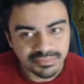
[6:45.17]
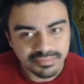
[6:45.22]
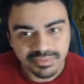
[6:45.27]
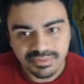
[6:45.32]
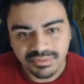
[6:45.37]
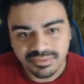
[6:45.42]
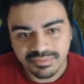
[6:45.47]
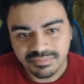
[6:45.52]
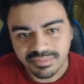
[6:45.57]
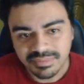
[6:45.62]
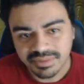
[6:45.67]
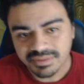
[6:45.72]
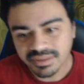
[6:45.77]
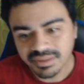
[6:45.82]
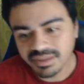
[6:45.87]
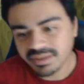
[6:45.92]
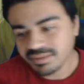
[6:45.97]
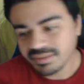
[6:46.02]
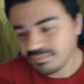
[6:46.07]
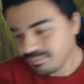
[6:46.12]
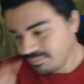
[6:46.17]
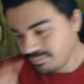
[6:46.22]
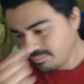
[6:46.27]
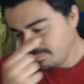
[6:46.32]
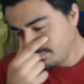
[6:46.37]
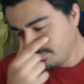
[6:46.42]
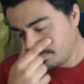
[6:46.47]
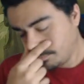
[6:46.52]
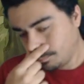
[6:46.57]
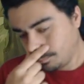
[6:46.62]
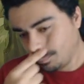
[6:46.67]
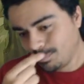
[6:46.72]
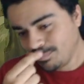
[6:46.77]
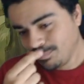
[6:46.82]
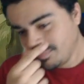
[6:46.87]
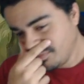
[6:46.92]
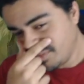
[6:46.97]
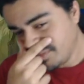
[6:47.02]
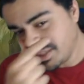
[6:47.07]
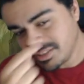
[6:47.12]
boom, attack.
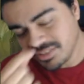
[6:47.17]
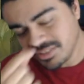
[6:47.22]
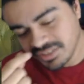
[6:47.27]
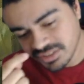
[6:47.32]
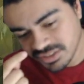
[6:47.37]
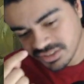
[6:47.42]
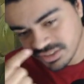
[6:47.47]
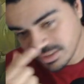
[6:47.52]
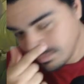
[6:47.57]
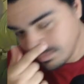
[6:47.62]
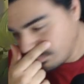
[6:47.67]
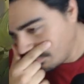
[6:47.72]
Watch this shit.